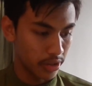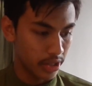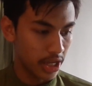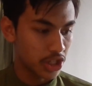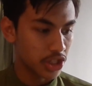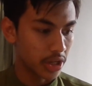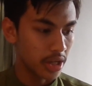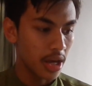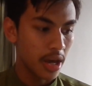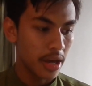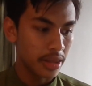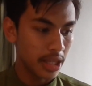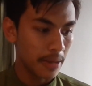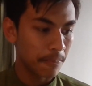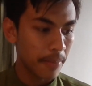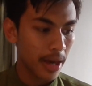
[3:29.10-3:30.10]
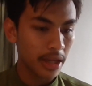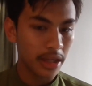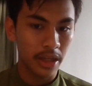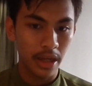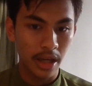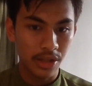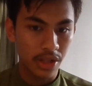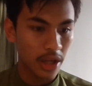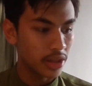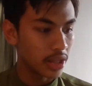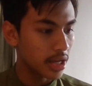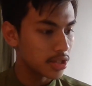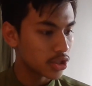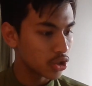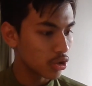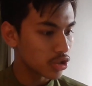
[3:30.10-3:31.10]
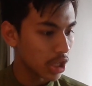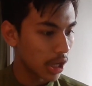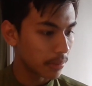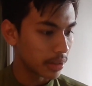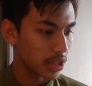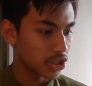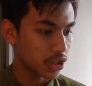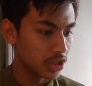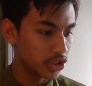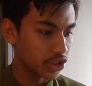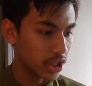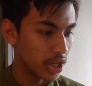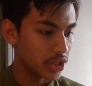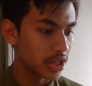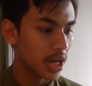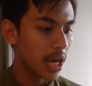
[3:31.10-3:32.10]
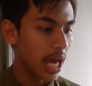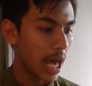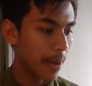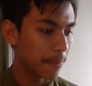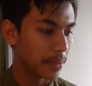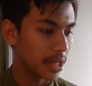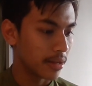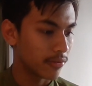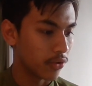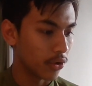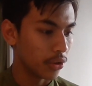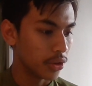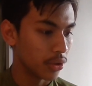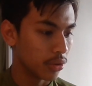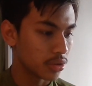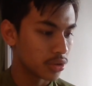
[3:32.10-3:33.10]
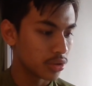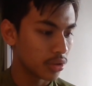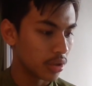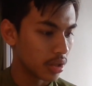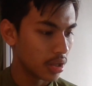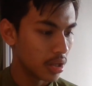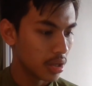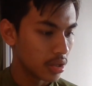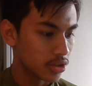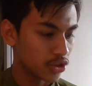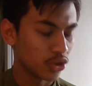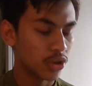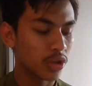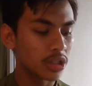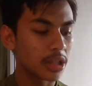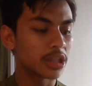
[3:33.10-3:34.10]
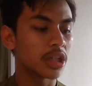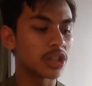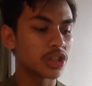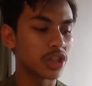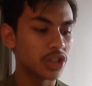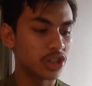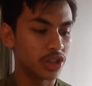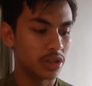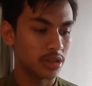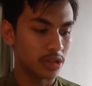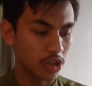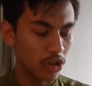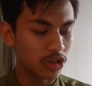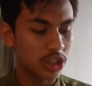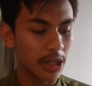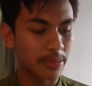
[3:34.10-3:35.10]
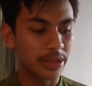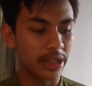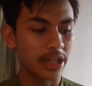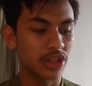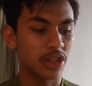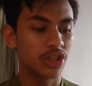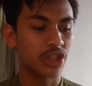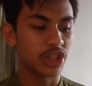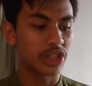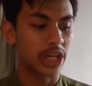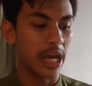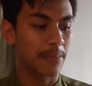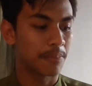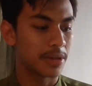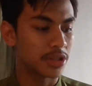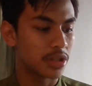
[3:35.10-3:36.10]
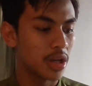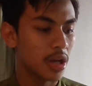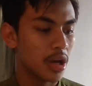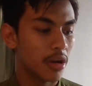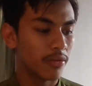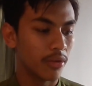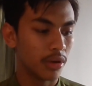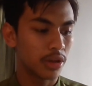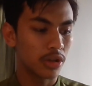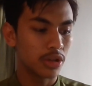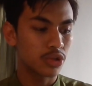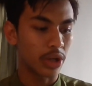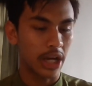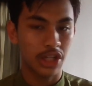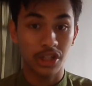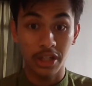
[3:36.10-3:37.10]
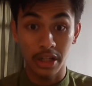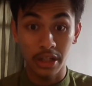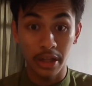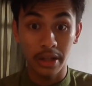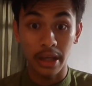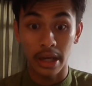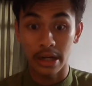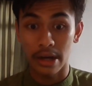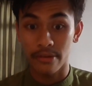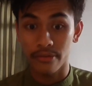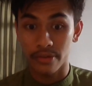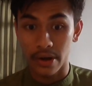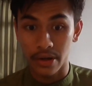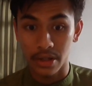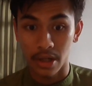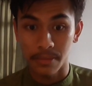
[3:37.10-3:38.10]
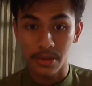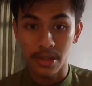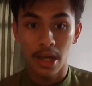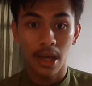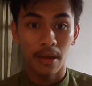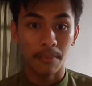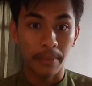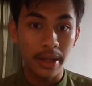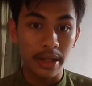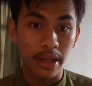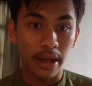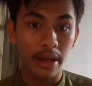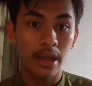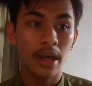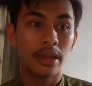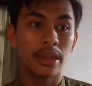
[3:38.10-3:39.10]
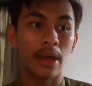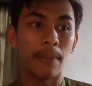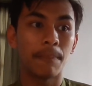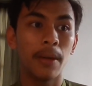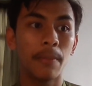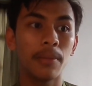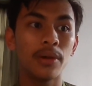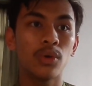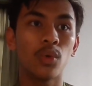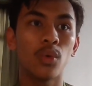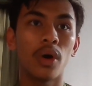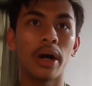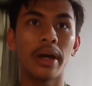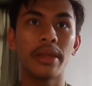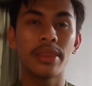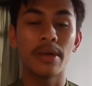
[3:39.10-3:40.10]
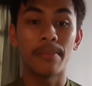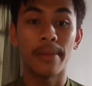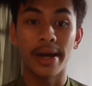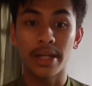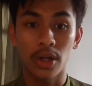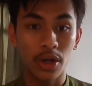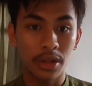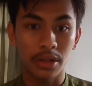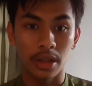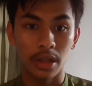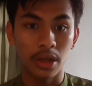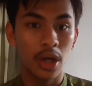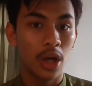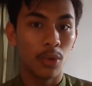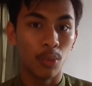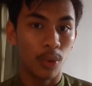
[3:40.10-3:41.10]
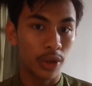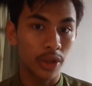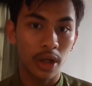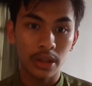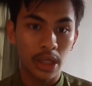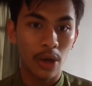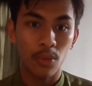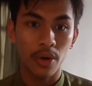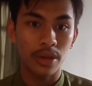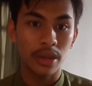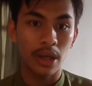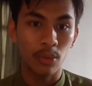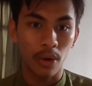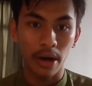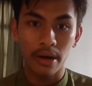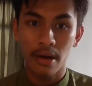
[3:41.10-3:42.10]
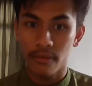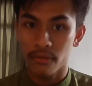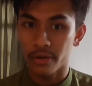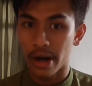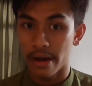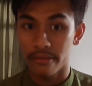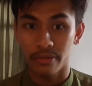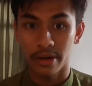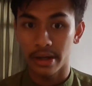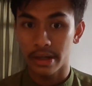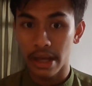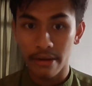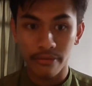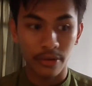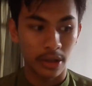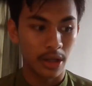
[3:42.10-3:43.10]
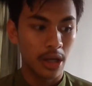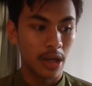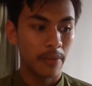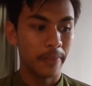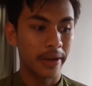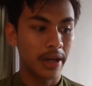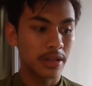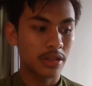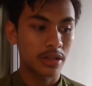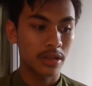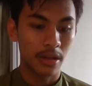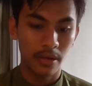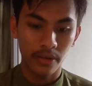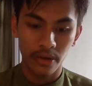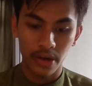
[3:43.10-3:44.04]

nation. The impact here is that there is no substantial change happening for those. So no substantial change happens for those who actually need referendums, meaning that people who are in the minority will not get what they want forever and ever because